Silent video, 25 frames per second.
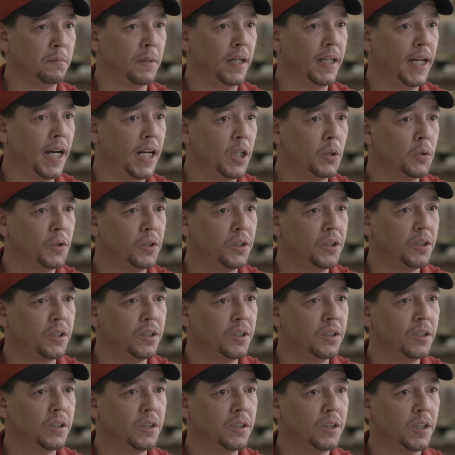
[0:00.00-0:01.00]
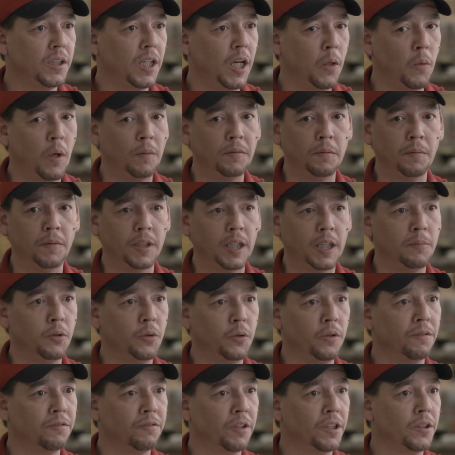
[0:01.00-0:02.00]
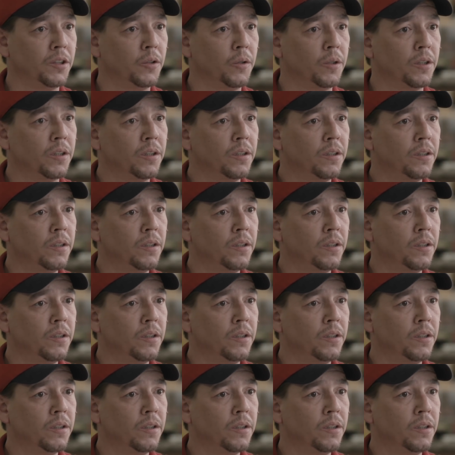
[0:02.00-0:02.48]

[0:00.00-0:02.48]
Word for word: my house, I want them to come through the front door,